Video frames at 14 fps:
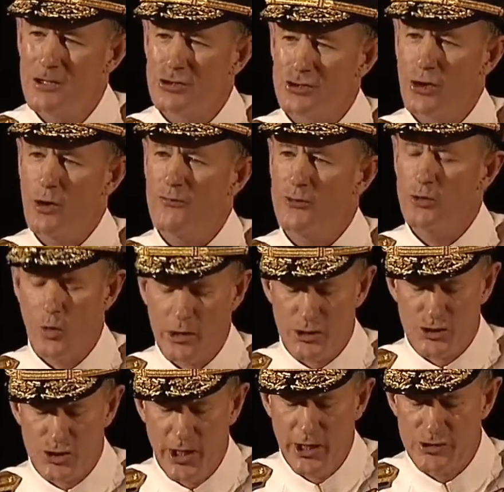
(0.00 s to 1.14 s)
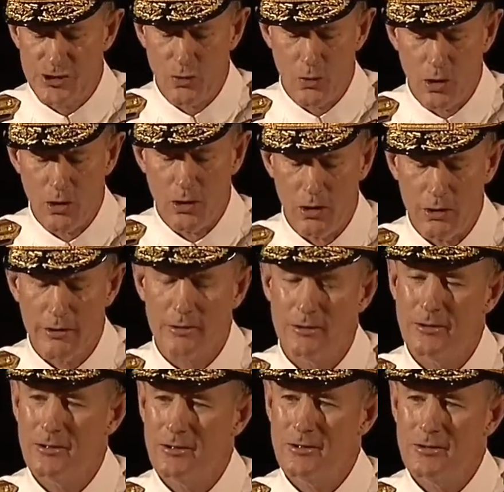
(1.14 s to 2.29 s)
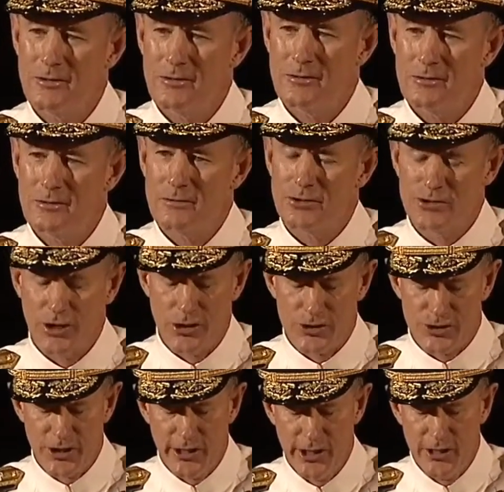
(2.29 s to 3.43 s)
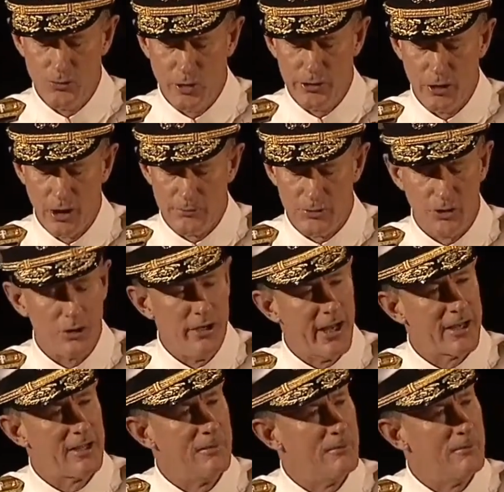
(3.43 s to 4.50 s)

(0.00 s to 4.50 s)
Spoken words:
So if you want to change the world, start singing when you're up to your neck in